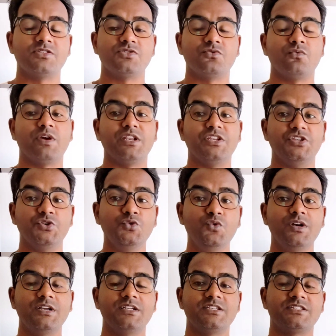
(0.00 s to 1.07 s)
So when you
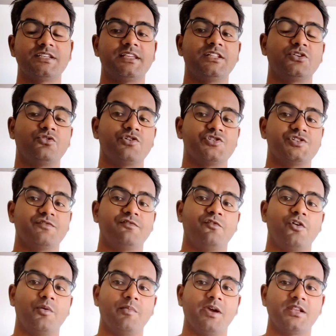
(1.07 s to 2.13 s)
understand the question
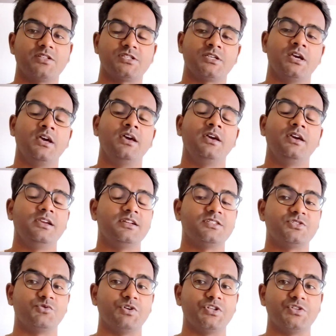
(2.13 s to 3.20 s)
format,
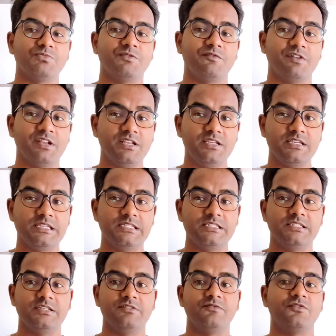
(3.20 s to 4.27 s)
it's going to be very
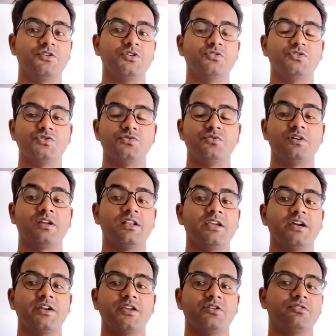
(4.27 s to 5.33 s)
easy for you to
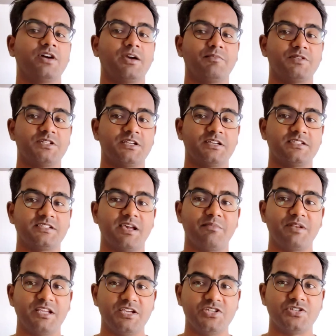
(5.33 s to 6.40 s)
clear your MTET
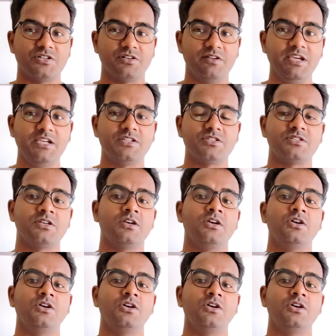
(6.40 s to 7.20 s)
examination, right?